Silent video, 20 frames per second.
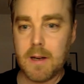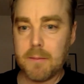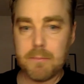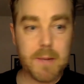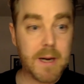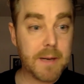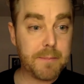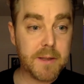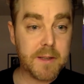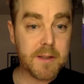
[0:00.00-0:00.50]

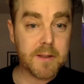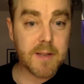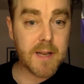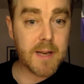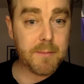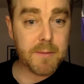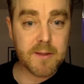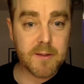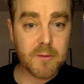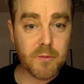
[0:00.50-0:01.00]
might be the
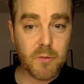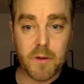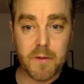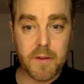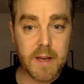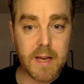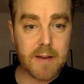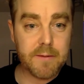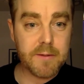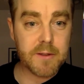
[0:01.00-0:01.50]
same as the one
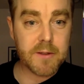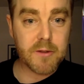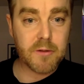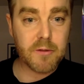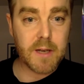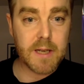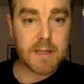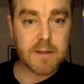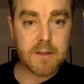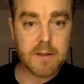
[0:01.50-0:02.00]
they have in
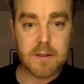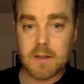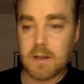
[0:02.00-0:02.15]
Scranton,